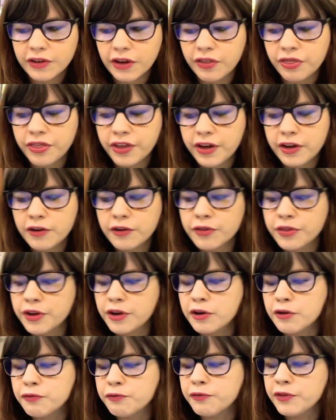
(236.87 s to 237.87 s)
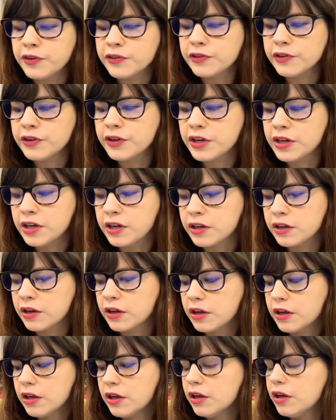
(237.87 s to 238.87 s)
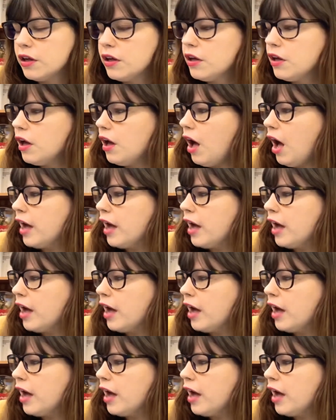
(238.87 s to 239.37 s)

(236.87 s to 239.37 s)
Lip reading: and they are there visiting, I